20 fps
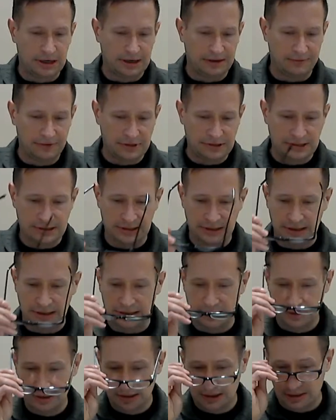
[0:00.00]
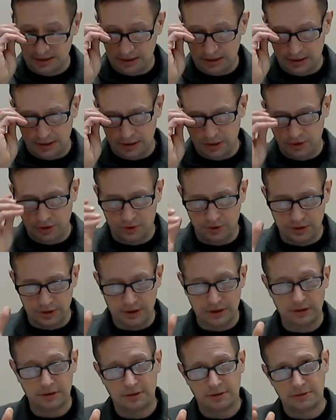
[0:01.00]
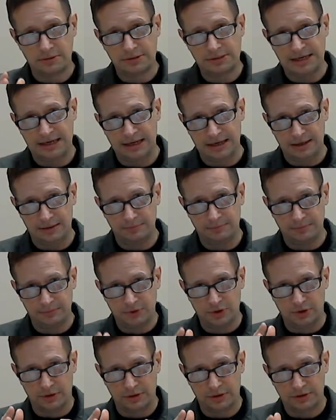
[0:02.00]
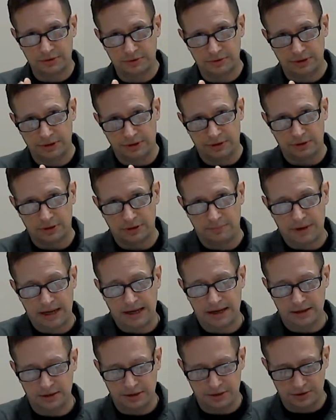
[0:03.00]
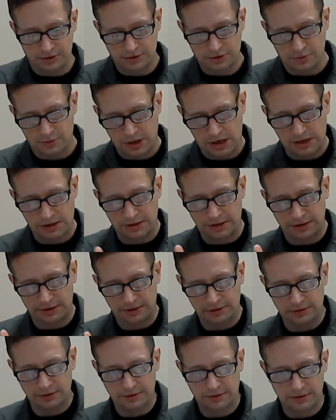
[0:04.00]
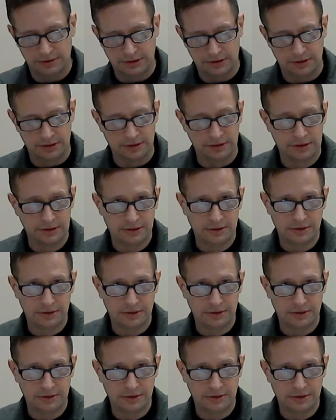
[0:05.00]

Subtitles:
obviously, your team, your command, your squadron, your